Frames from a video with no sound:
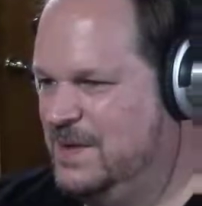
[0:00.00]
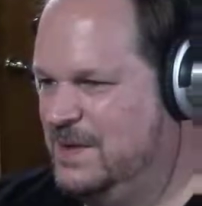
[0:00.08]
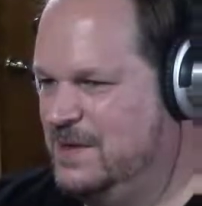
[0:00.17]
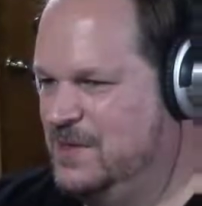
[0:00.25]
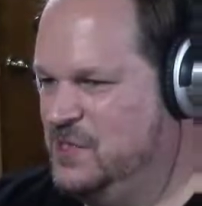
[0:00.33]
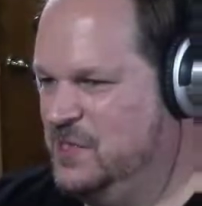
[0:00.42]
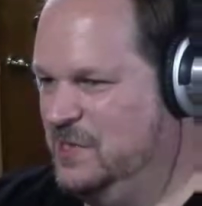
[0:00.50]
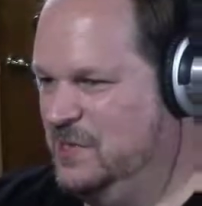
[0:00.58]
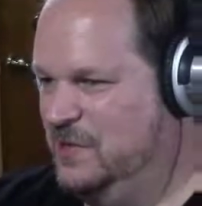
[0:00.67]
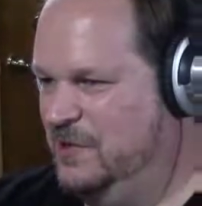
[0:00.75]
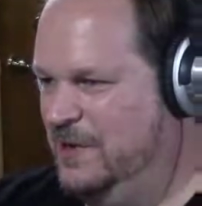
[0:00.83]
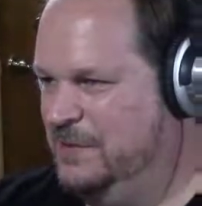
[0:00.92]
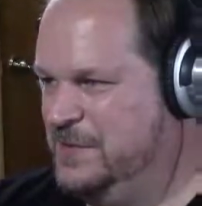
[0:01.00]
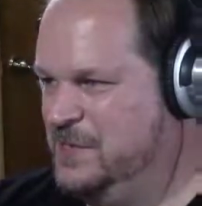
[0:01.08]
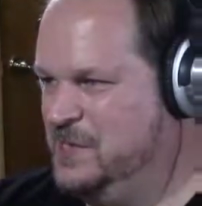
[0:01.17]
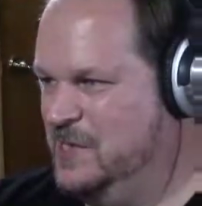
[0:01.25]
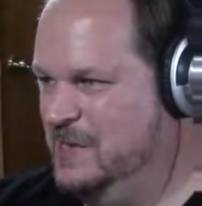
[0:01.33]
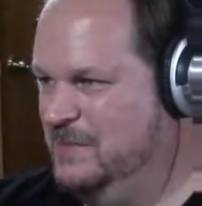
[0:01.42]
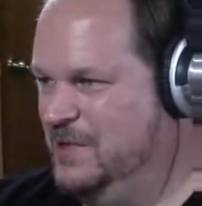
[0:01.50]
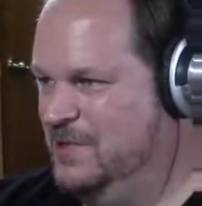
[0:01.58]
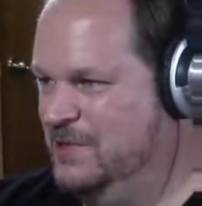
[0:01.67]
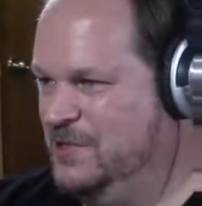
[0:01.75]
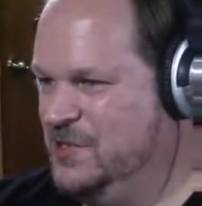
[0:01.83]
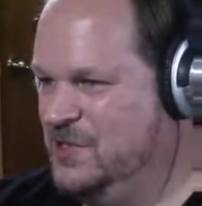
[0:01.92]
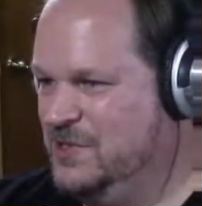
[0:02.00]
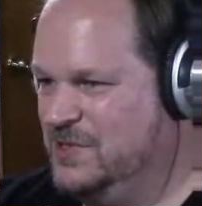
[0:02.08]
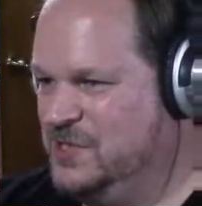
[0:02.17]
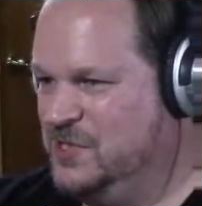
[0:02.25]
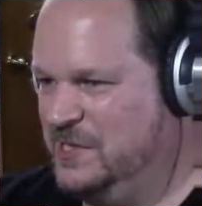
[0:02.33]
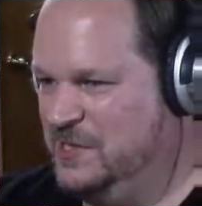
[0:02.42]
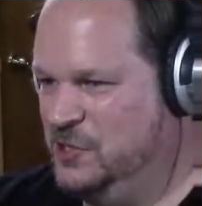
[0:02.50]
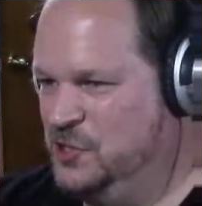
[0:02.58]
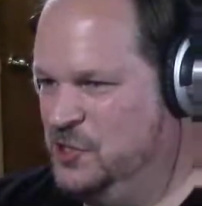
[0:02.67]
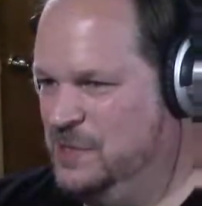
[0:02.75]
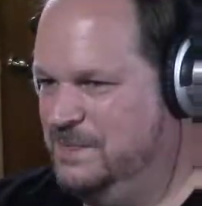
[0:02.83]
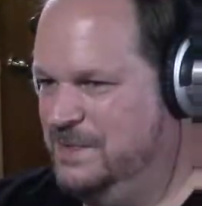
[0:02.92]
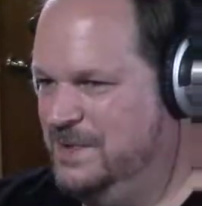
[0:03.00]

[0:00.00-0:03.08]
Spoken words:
Because then you don't have to time your second jump.